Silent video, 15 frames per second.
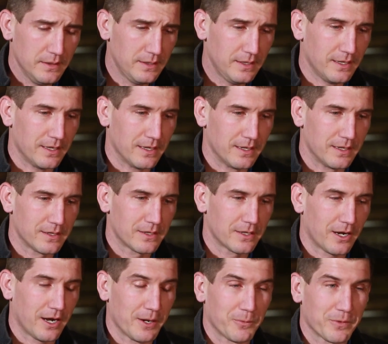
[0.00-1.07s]

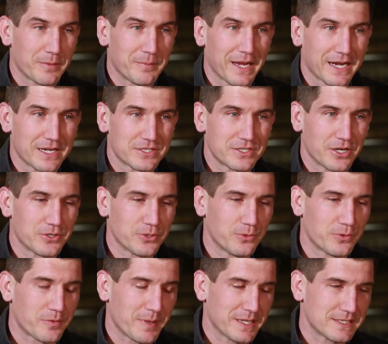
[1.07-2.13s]
All right, what am I going to start doing
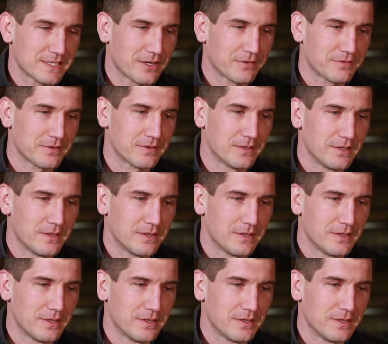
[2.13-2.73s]
with myself?